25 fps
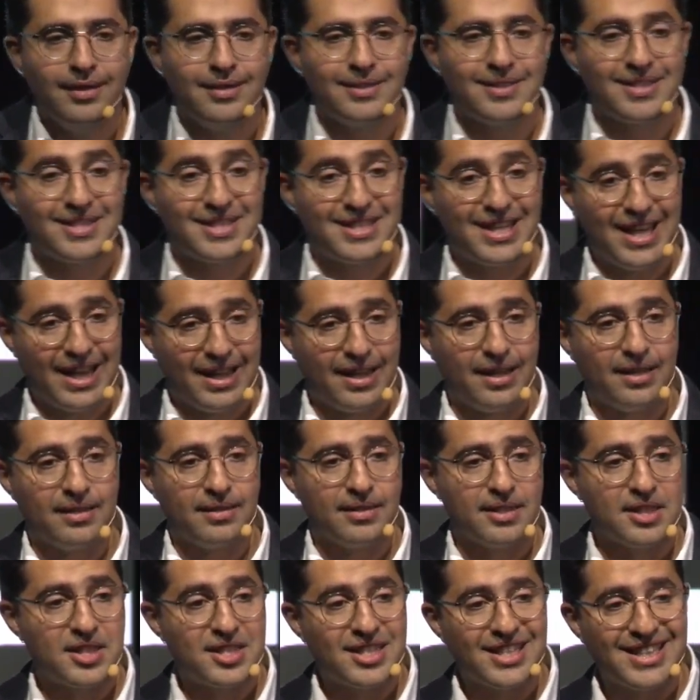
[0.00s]
The
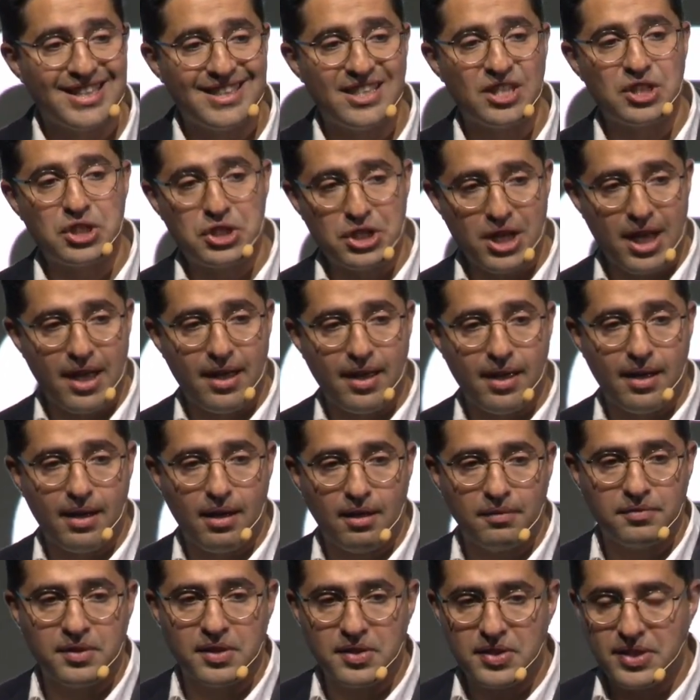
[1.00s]
second is to get a share
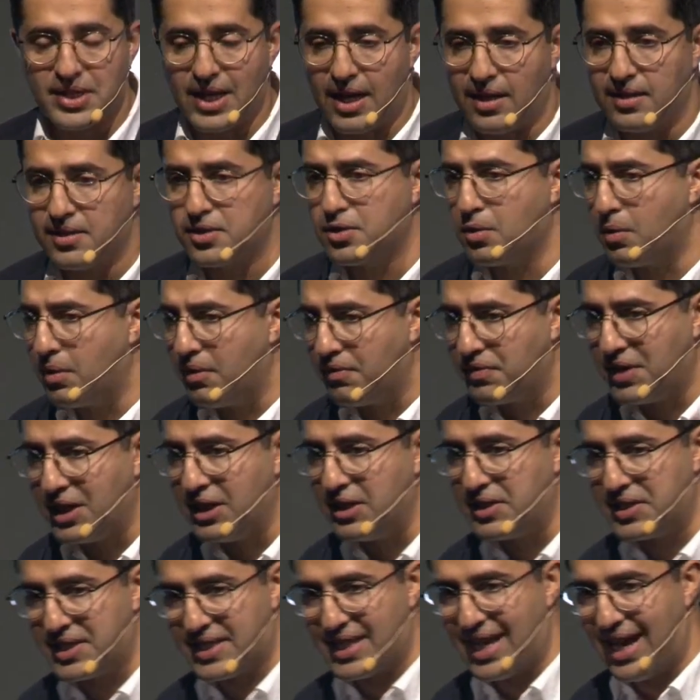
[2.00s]
of their sales. So if
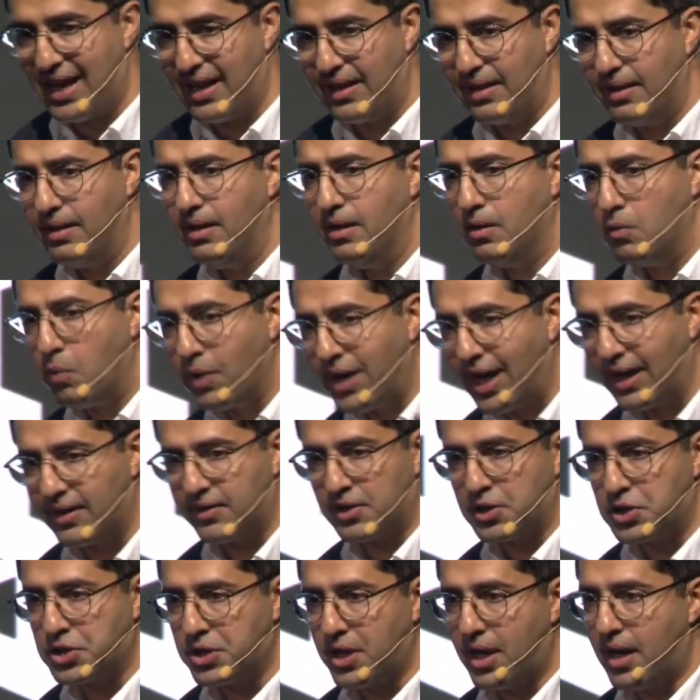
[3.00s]
they sell, we get
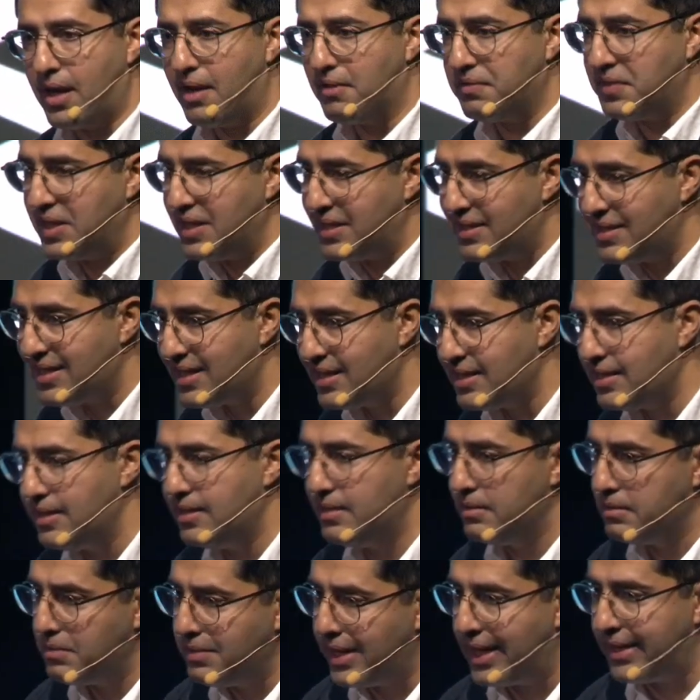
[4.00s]
a share. If they
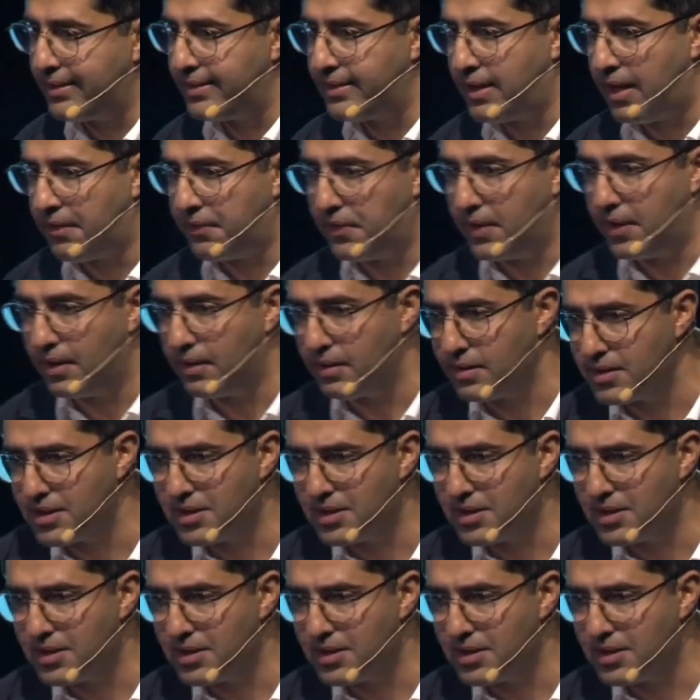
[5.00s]
didn't, we get nothing.